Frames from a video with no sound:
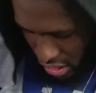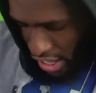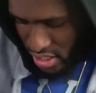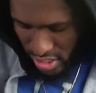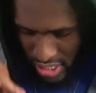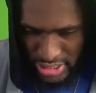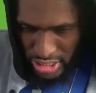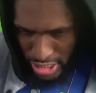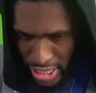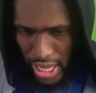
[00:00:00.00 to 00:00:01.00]
guys. Is
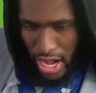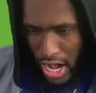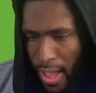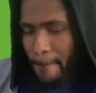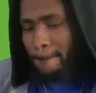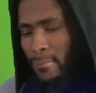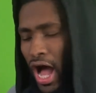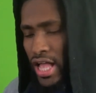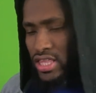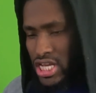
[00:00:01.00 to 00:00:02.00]
the
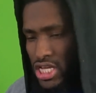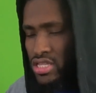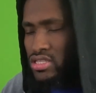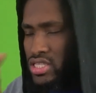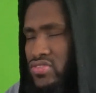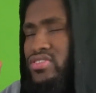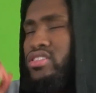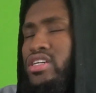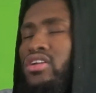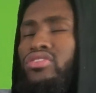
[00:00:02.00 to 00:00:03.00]
Lamont TV
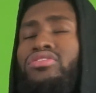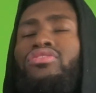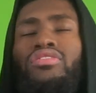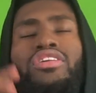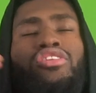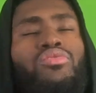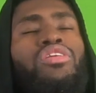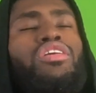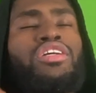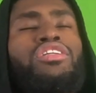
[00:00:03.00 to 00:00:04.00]
channel Sizzle Nation?
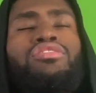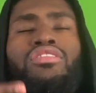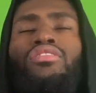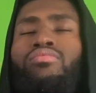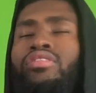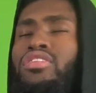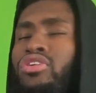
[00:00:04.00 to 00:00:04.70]
What is good with